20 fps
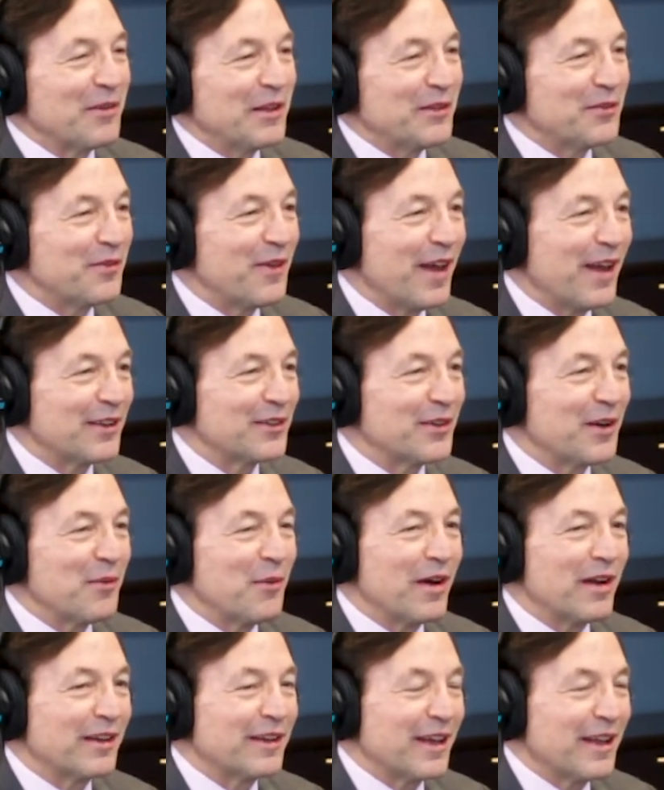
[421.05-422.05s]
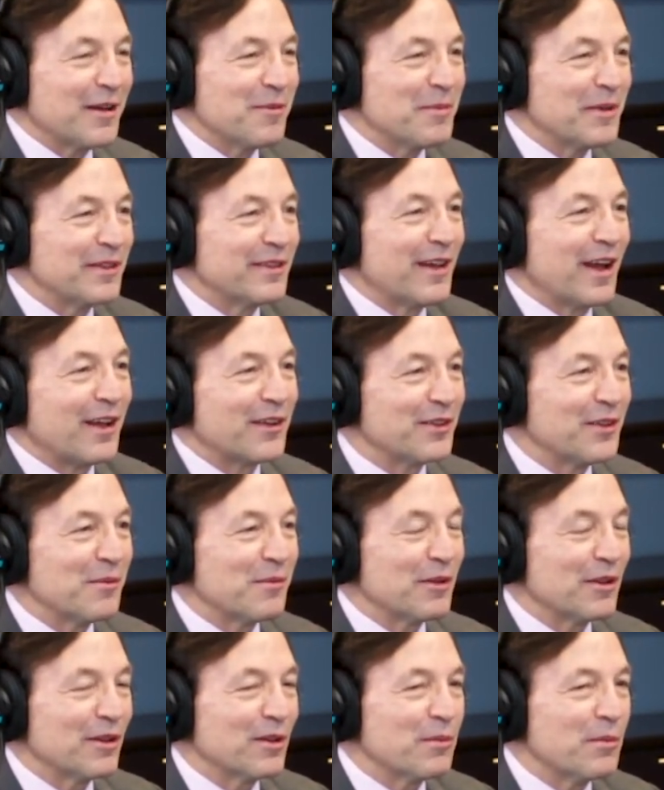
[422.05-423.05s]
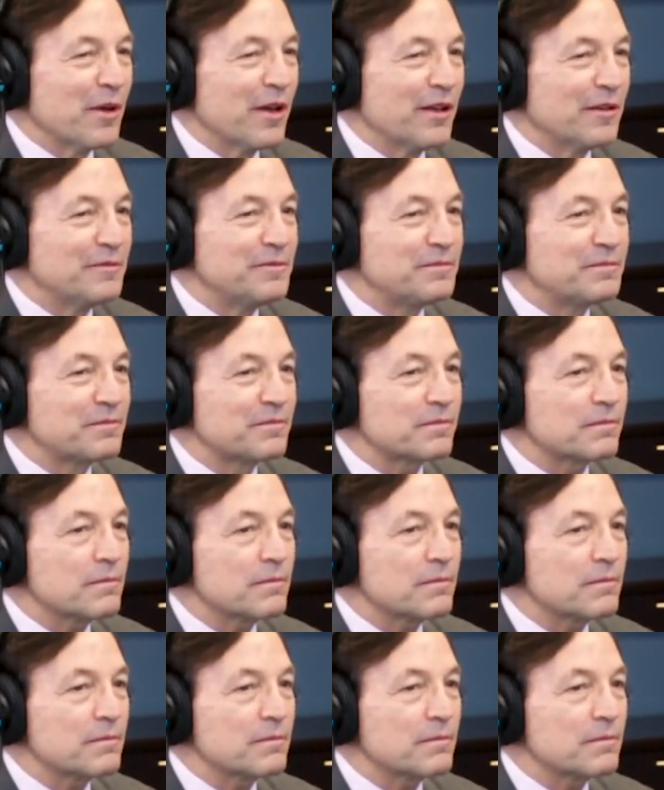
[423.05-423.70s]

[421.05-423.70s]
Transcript: these facts. So I want to kind of massage them a little bit. All right.